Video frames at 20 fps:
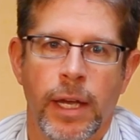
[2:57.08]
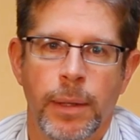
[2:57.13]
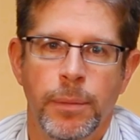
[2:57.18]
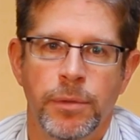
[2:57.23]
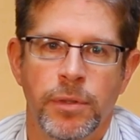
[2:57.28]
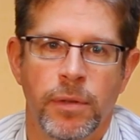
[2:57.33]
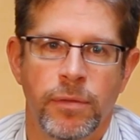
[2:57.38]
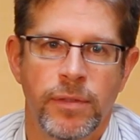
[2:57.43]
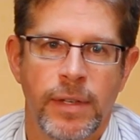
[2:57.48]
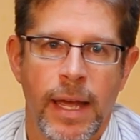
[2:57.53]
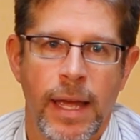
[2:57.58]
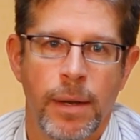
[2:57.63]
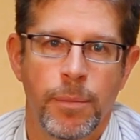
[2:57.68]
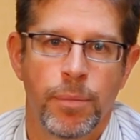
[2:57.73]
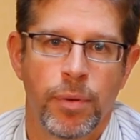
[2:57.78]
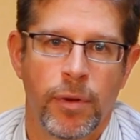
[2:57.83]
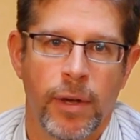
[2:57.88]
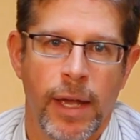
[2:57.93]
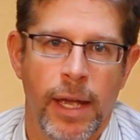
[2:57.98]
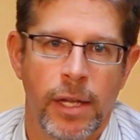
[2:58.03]
types of
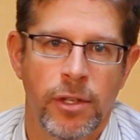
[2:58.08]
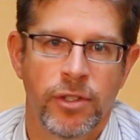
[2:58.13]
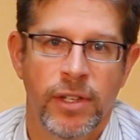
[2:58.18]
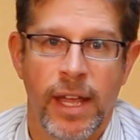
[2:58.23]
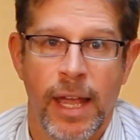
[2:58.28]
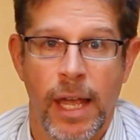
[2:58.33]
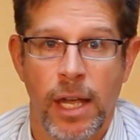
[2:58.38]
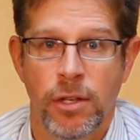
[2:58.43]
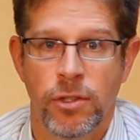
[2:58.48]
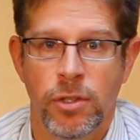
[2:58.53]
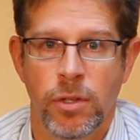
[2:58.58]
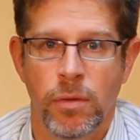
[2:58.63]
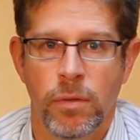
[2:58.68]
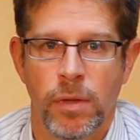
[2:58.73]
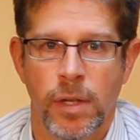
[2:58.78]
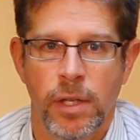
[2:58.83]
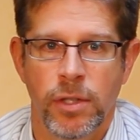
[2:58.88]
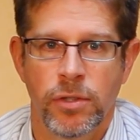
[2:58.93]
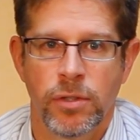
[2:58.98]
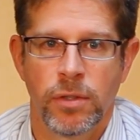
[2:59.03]
debt plans can't do
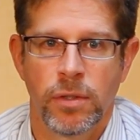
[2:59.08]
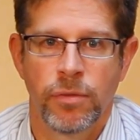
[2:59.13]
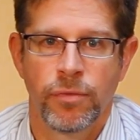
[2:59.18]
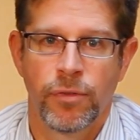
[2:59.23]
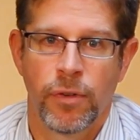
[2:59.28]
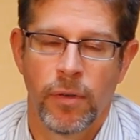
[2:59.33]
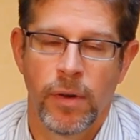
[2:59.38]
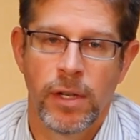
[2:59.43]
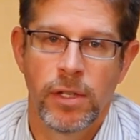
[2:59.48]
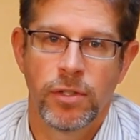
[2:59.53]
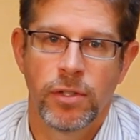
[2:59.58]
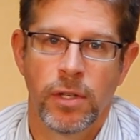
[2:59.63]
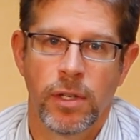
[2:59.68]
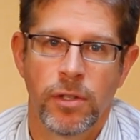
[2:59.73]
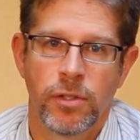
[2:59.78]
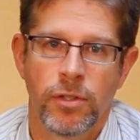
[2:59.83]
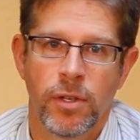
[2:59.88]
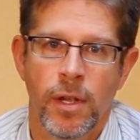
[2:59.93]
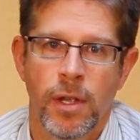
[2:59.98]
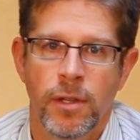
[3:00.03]
this. For
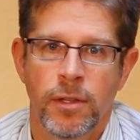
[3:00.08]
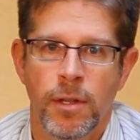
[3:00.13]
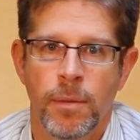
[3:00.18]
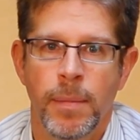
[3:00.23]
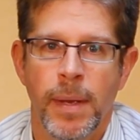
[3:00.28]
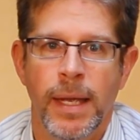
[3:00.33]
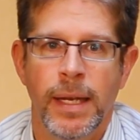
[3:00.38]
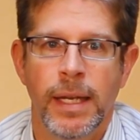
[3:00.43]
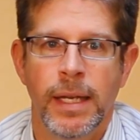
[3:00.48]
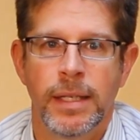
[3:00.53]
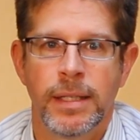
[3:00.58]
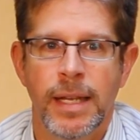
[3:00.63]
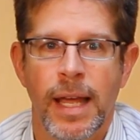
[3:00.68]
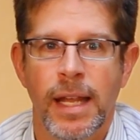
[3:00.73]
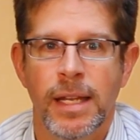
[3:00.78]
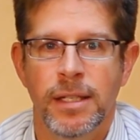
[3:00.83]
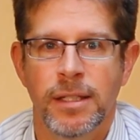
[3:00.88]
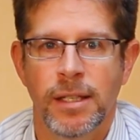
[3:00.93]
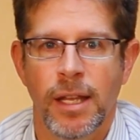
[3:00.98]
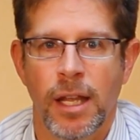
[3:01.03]
instance, the many
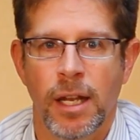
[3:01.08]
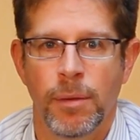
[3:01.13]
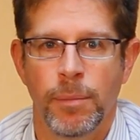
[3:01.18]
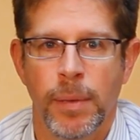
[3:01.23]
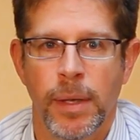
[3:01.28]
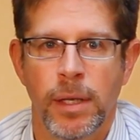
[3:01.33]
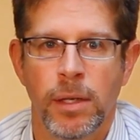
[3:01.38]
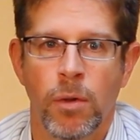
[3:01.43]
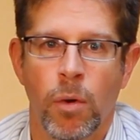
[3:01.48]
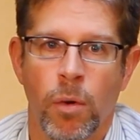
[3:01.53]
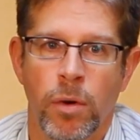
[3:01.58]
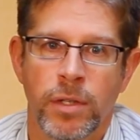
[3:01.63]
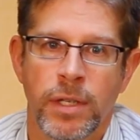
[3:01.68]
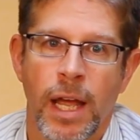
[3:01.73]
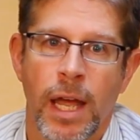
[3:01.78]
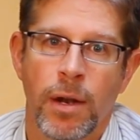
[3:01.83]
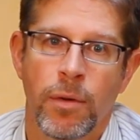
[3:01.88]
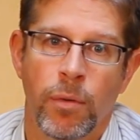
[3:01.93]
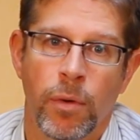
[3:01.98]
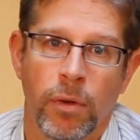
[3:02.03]
debt settlement or
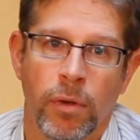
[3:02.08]
debt